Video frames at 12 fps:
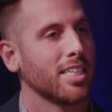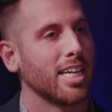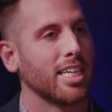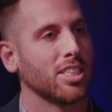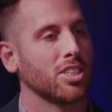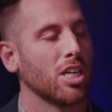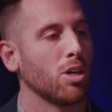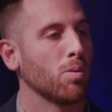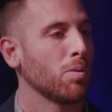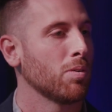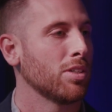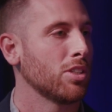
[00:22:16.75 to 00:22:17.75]
And so
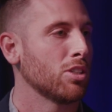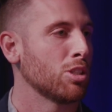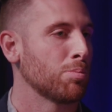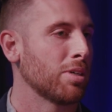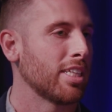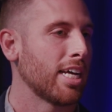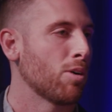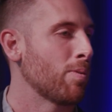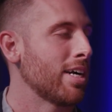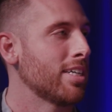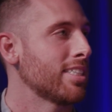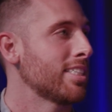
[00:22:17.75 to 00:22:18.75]
what we want to do is bring that
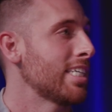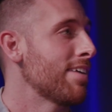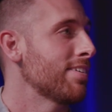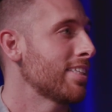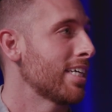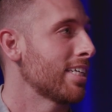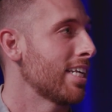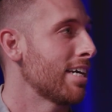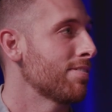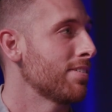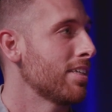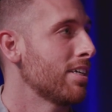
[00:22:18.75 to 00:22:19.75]
awareness in everything in
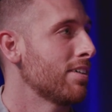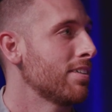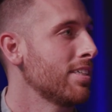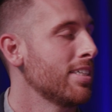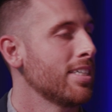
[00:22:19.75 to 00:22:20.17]
life, you know.